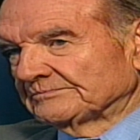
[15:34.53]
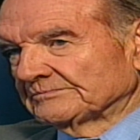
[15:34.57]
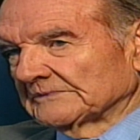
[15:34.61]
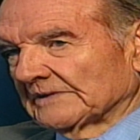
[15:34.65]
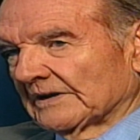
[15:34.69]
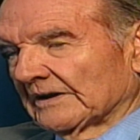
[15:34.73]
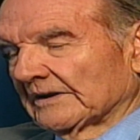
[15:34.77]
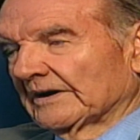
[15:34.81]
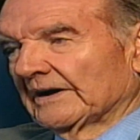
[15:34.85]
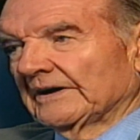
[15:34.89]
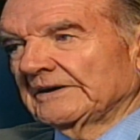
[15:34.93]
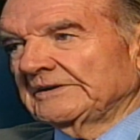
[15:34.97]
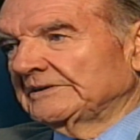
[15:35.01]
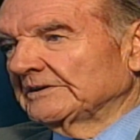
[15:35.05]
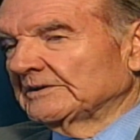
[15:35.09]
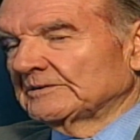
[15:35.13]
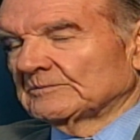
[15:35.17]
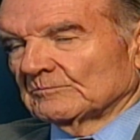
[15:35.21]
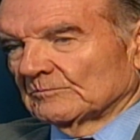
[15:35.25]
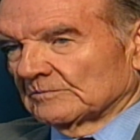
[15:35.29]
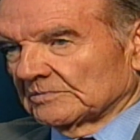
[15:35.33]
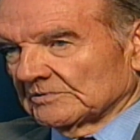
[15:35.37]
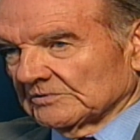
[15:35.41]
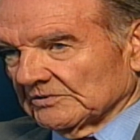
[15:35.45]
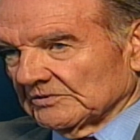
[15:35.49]
And I
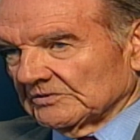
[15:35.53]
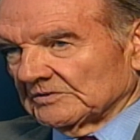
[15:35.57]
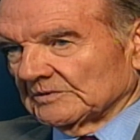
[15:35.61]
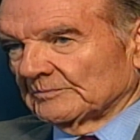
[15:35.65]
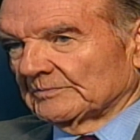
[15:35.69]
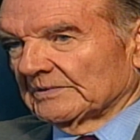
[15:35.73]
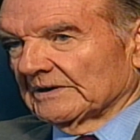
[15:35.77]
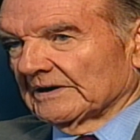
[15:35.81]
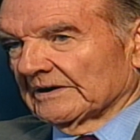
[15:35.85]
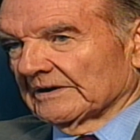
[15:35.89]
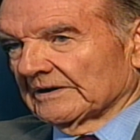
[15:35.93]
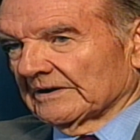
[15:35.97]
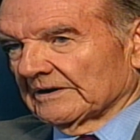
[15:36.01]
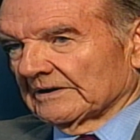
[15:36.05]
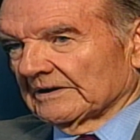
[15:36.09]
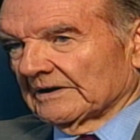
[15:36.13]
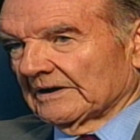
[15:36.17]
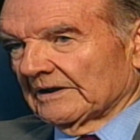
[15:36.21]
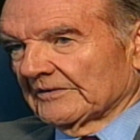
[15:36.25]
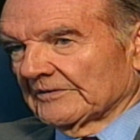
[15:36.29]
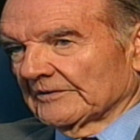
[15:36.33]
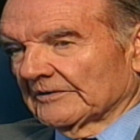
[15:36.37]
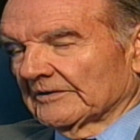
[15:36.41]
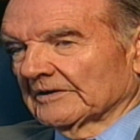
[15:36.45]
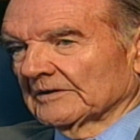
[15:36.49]
didn't brood about it.
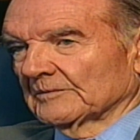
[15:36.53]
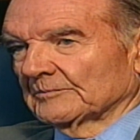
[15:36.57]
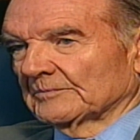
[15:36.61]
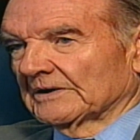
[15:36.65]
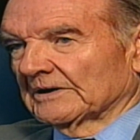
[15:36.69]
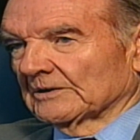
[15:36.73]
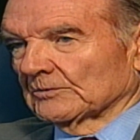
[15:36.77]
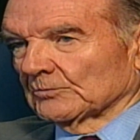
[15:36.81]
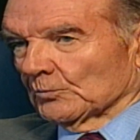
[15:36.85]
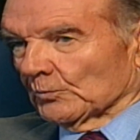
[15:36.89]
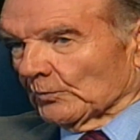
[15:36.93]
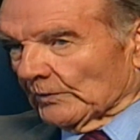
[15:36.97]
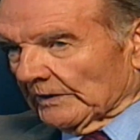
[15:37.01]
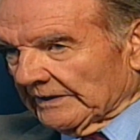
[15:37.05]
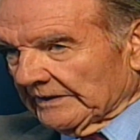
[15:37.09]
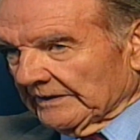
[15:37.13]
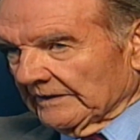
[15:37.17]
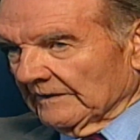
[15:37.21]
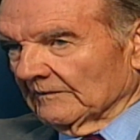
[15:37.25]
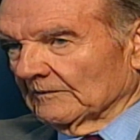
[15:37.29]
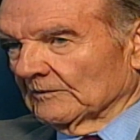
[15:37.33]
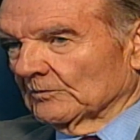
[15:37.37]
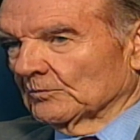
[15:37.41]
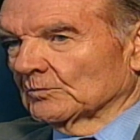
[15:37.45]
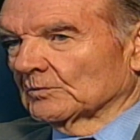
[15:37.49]
I thought about
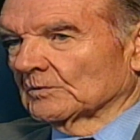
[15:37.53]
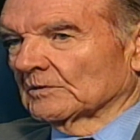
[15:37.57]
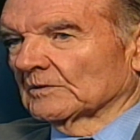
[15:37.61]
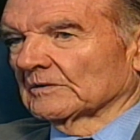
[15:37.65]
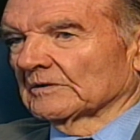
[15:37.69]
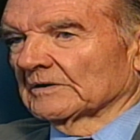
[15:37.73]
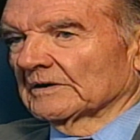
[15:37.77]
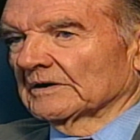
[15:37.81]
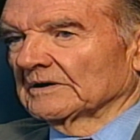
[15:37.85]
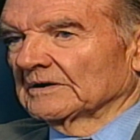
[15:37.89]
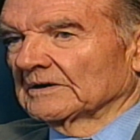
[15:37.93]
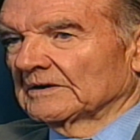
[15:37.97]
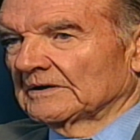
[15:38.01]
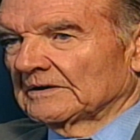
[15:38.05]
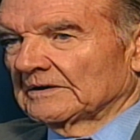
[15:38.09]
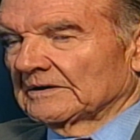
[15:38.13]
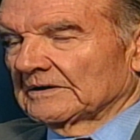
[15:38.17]
winning the war,